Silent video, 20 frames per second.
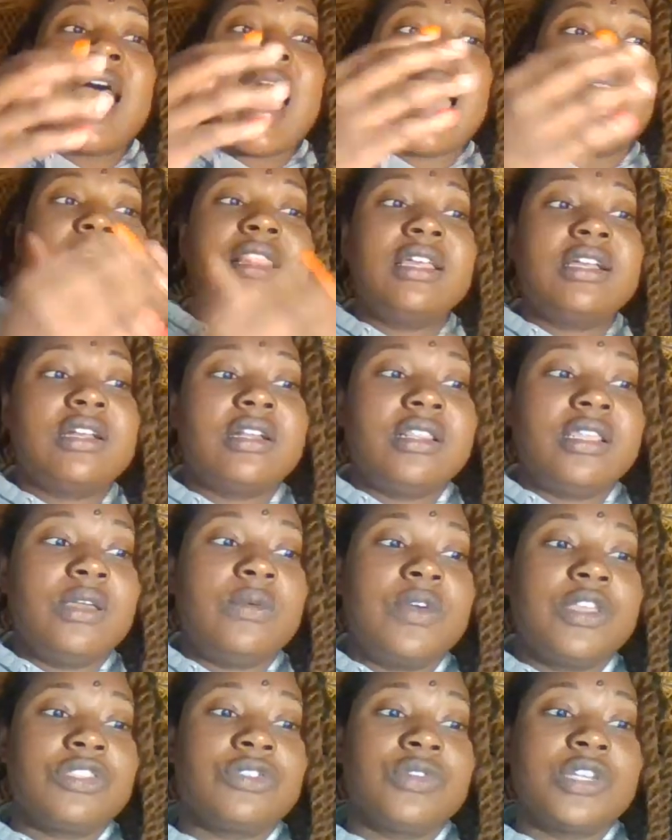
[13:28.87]
I literally
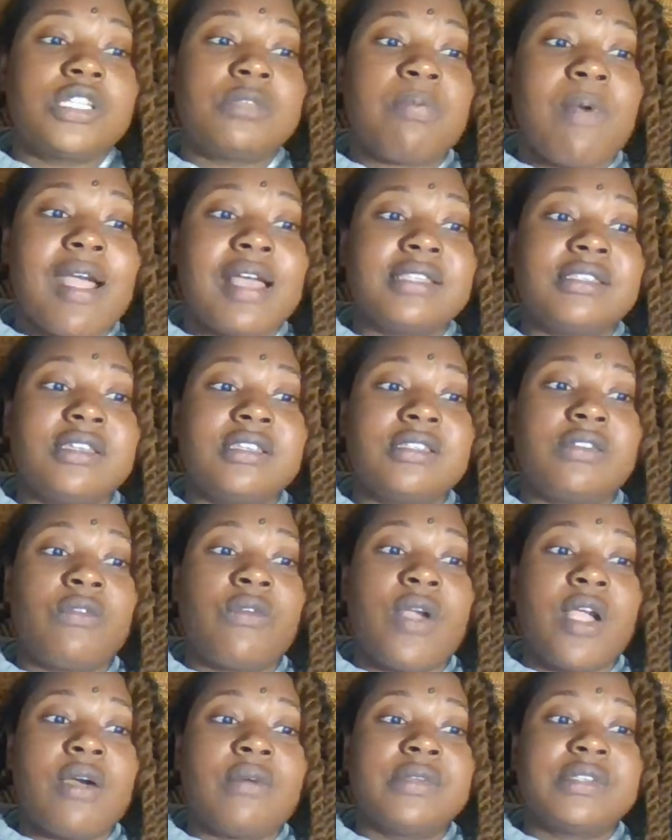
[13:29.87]
went through this process of
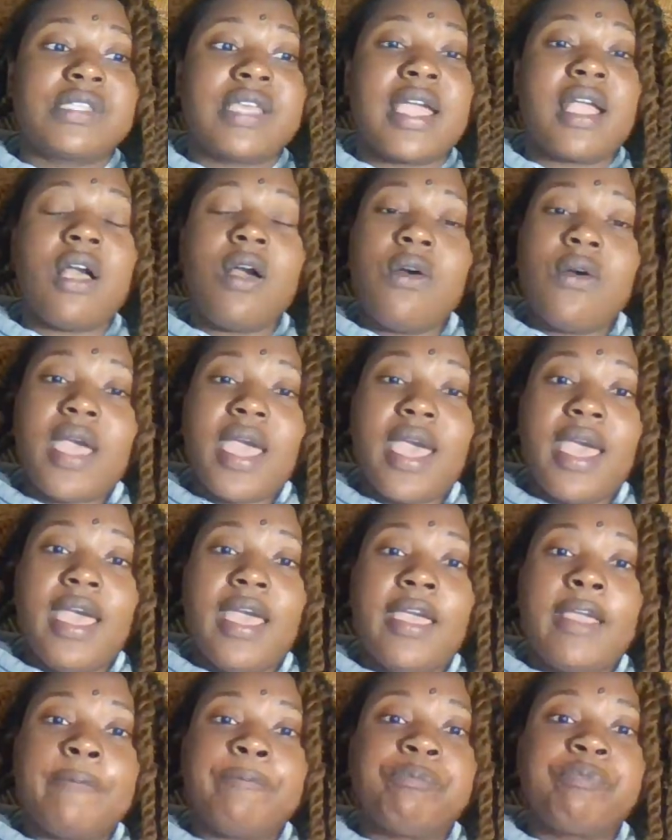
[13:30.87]
where I was like,
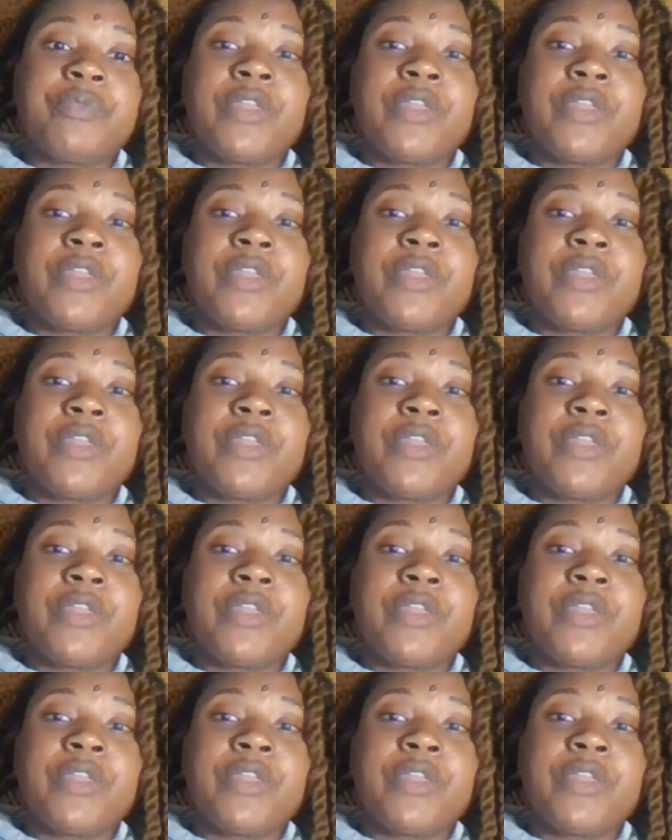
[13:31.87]
okay,